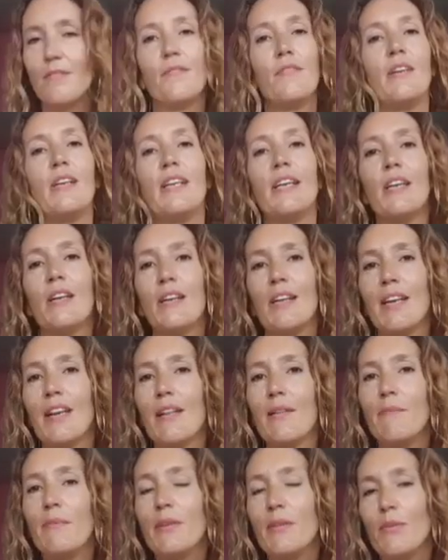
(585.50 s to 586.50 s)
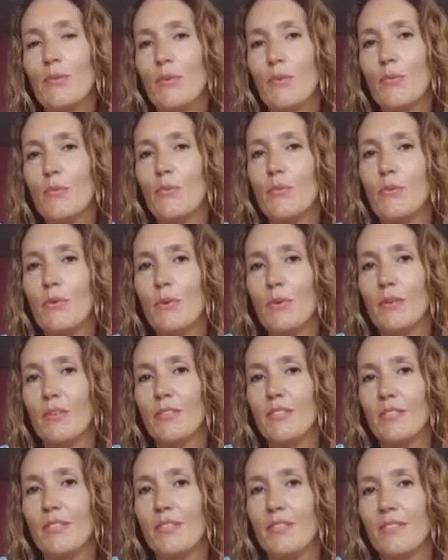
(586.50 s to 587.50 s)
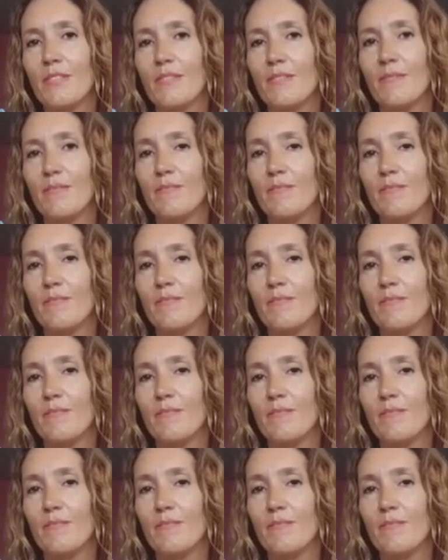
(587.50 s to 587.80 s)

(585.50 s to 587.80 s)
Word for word: Feeling a little bit confused.